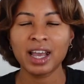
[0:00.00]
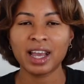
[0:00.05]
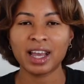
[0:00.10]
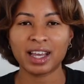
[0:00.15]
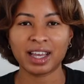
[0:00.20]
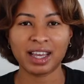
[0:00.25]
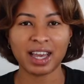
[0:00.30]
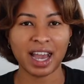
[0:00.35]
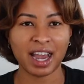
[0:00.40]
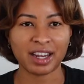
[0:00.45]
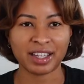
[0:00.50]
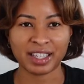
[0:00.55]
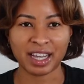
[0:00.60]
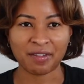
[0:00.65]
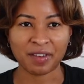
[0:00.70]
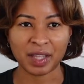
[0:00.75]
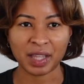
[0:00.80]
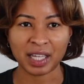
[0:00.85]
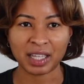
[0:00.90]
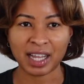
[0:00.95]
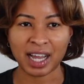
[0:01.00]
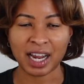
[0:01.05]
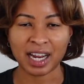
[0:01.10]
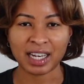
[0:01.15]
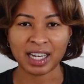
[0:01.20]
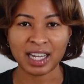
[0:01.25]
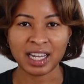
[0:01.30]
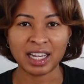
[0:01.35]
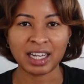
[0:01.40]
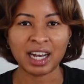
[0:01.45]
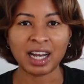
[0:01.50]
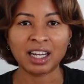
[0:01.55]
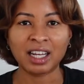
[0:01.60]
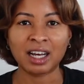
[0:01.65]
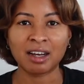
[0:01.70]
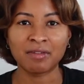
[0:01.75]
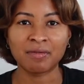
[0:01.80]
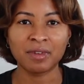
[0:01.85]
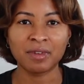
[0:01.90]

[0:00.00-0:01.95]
It carries everything that I need. I love